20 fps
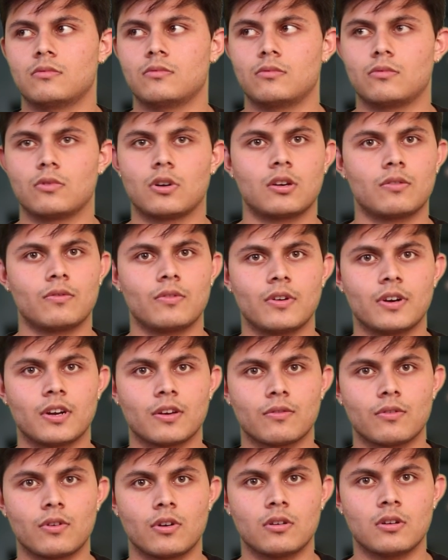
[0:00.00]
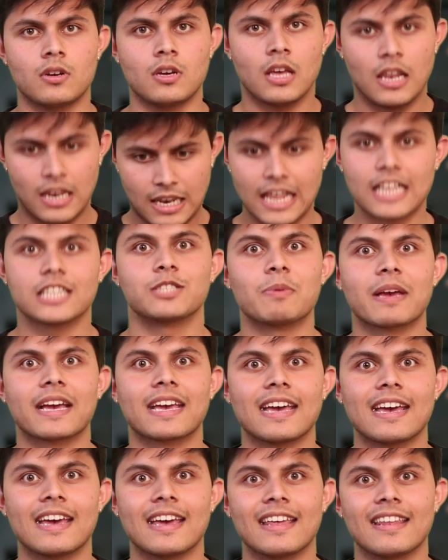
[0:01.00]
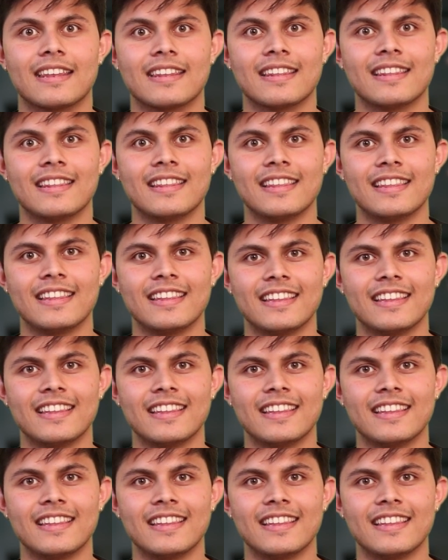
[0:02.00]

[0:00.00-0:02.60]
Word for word: what are we waiting for? Let's begin.